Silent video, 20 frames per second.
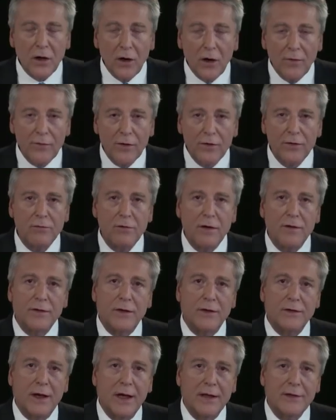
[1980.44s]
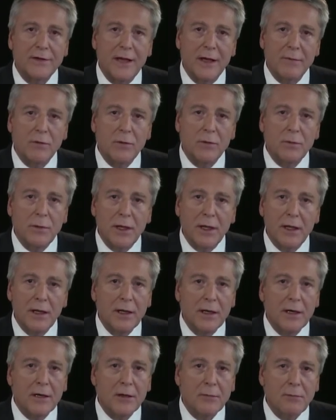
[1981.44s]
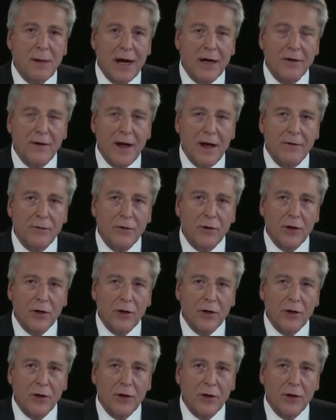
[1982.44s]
obvious risk, as I said, would be paravalvular